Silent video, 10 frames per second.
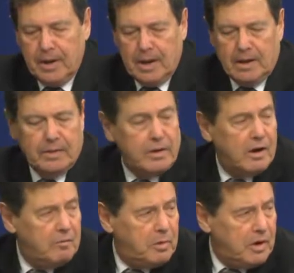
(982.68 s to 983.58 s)
And there
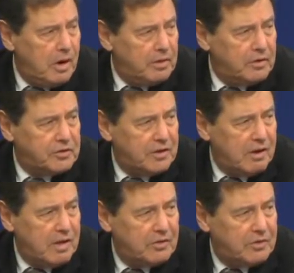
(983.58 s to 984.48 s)
have been others.
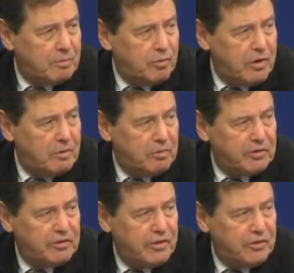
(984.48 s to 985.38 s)
Now, that's a pretty
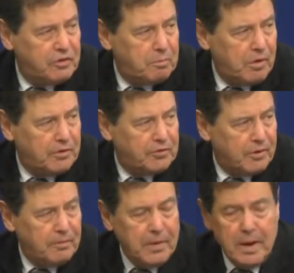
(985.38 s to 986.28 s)
prestigious person.